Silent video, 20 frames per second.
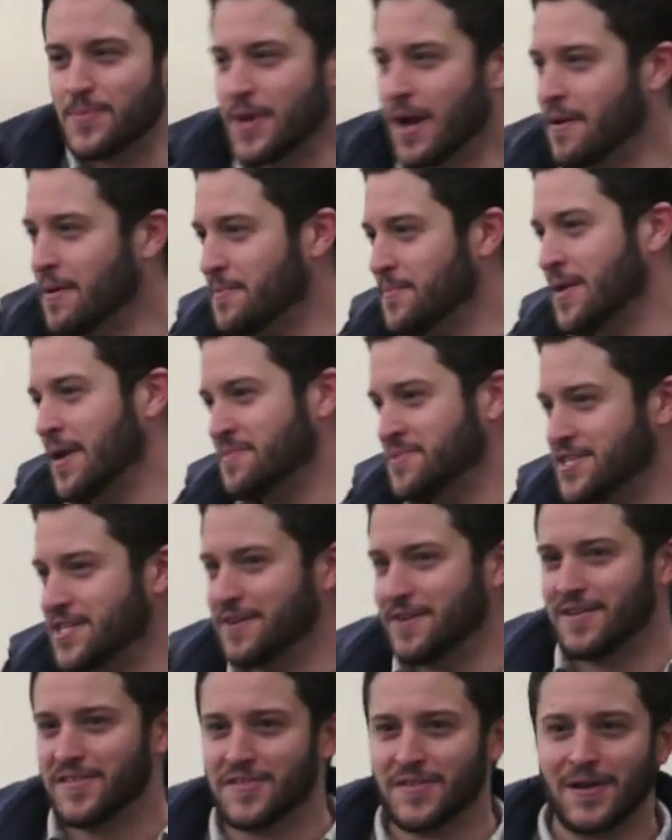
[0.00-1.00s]
but, I'm, but I'm
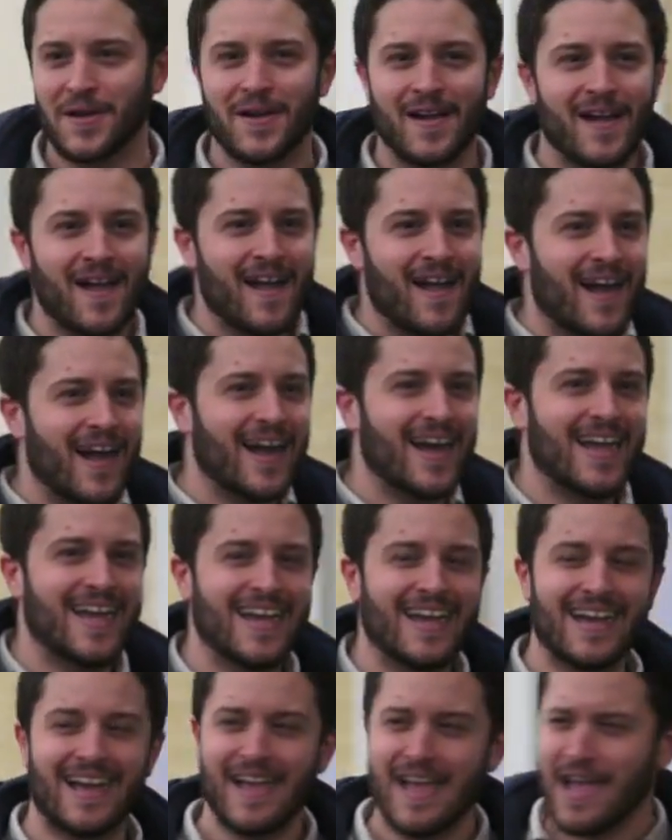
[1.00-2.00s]
serious, you know.
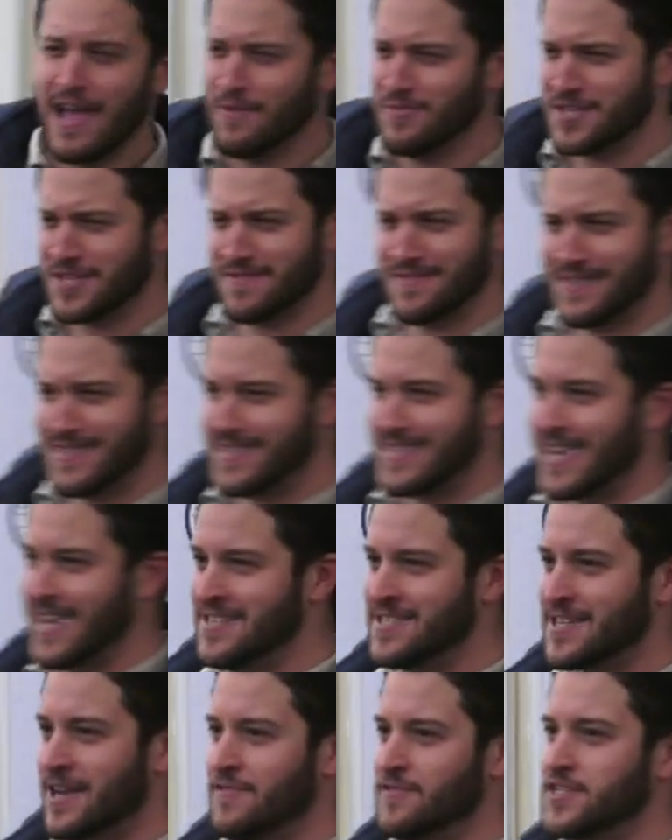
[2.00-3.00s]
it was a
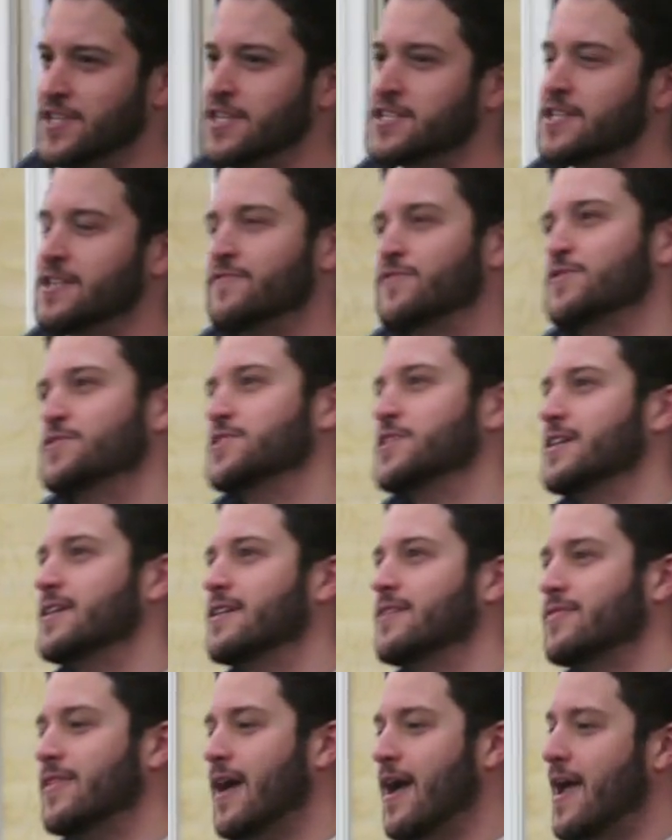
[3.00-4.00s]
tense conversation. And of course,
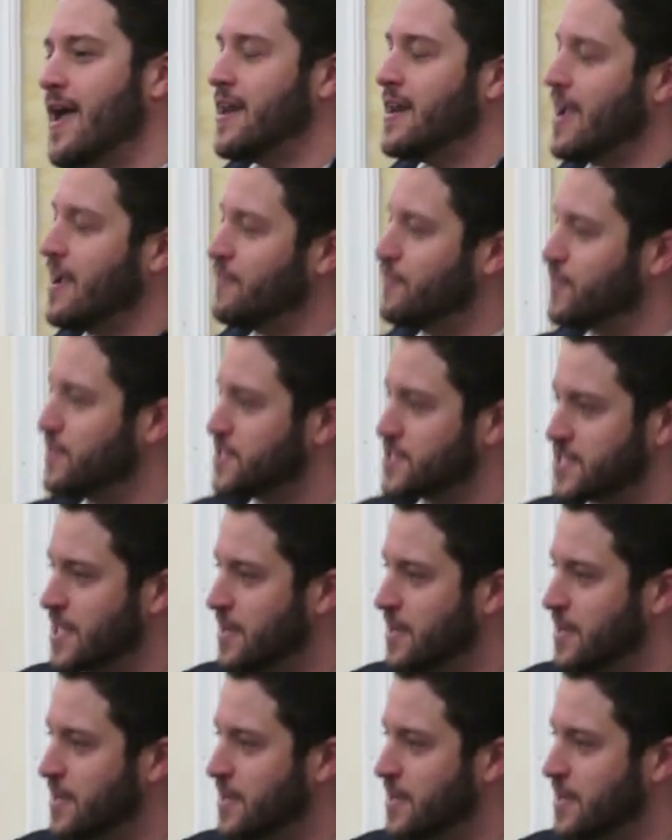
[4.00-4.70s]
like at every